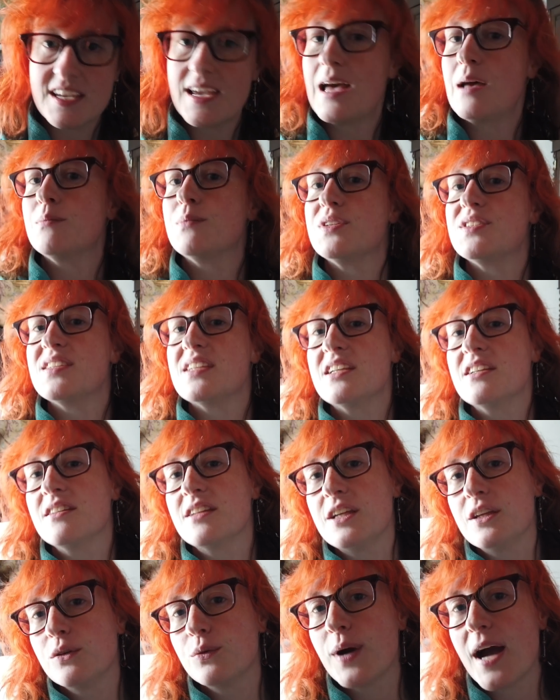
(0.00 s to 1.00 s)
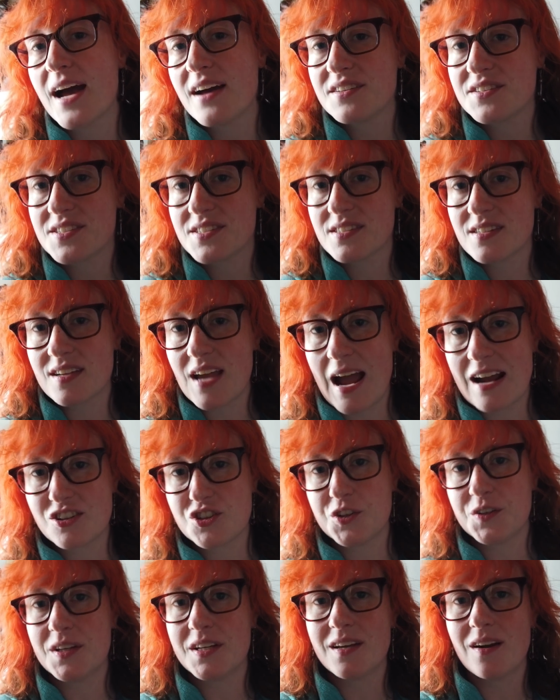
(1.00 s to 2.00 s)
the embassy in the US.
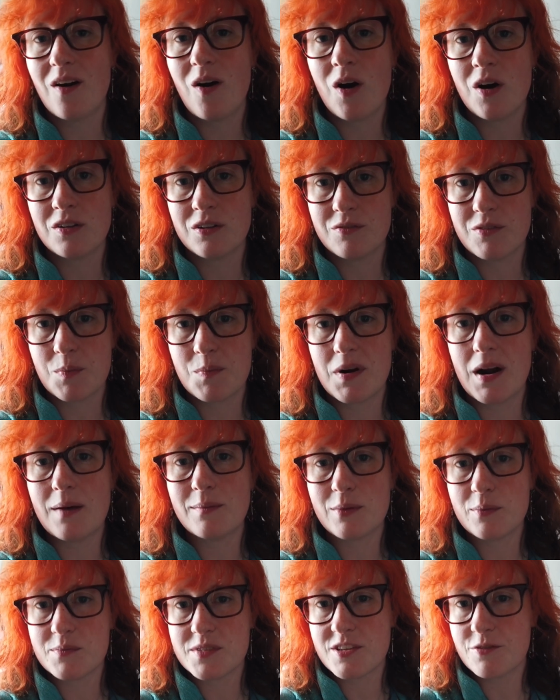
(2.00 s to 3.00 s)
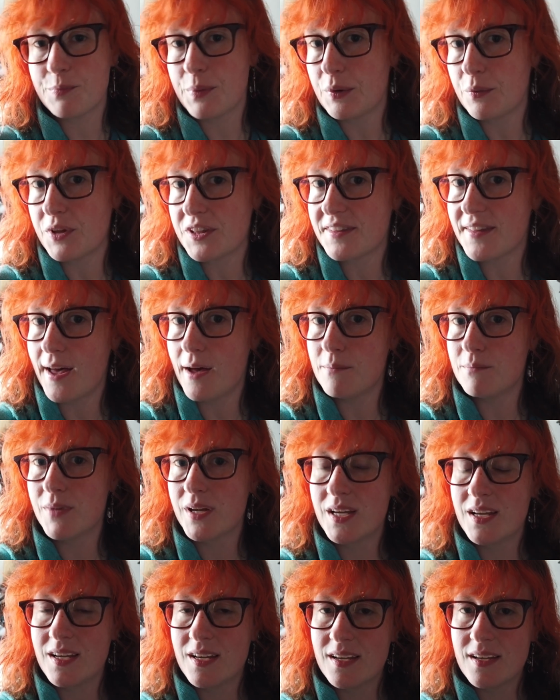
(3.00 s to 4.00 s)
Actually, all of the problems have been with them.
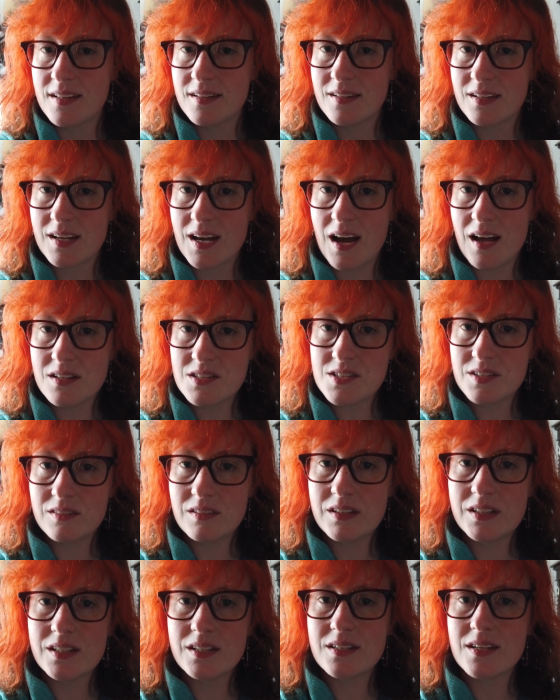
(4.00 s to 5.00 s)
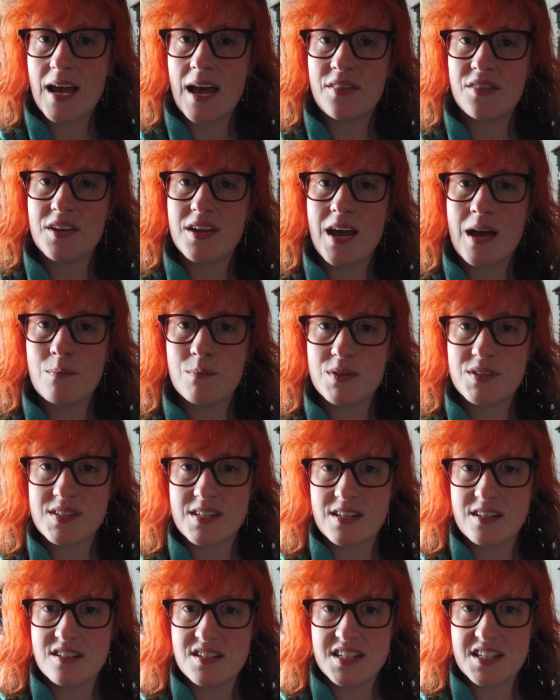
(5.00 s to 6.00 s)
The consulate at the
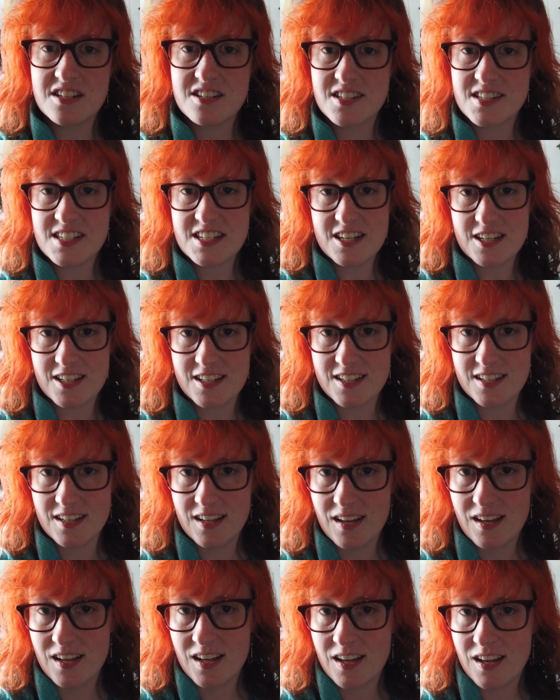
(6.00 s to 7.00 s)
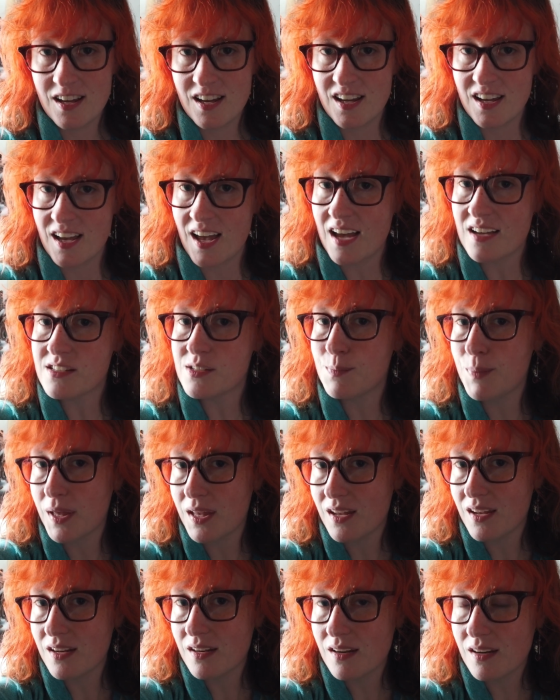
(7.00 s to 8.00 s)
embassy in D.C. has
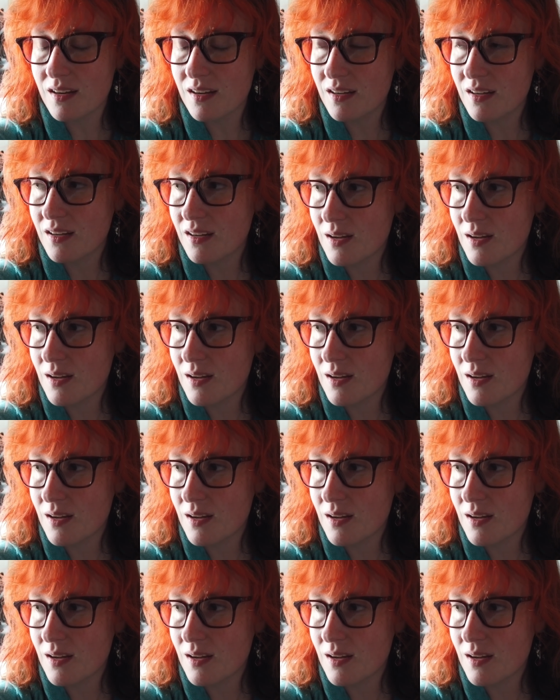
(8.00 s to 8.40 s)
been